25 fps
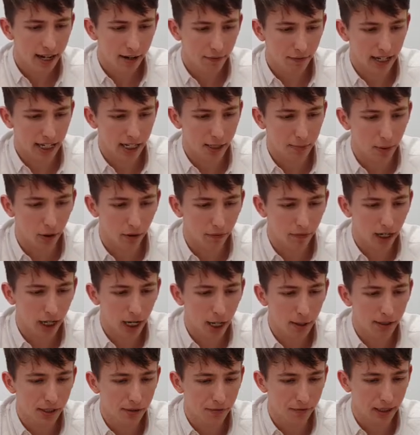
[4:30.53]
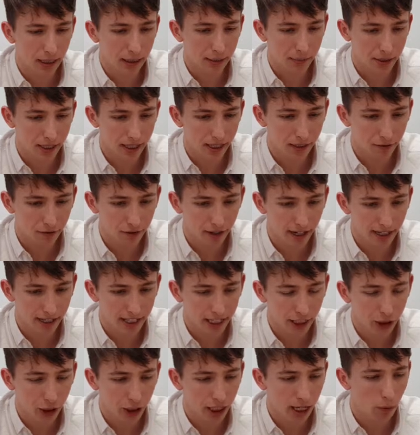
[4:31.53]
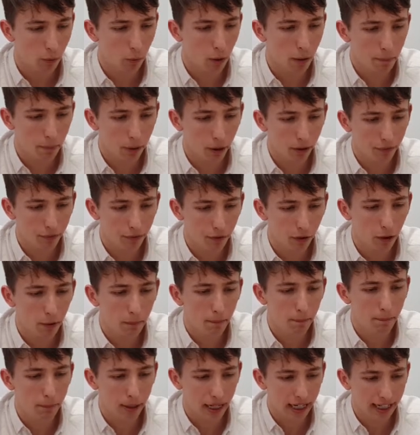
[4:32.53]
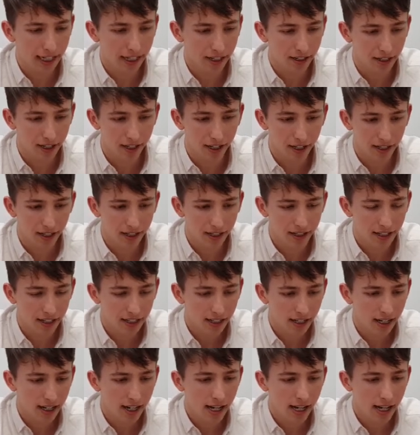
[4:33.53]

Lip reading: They sport the lowest frequency of transition at 1.4 billion Hz.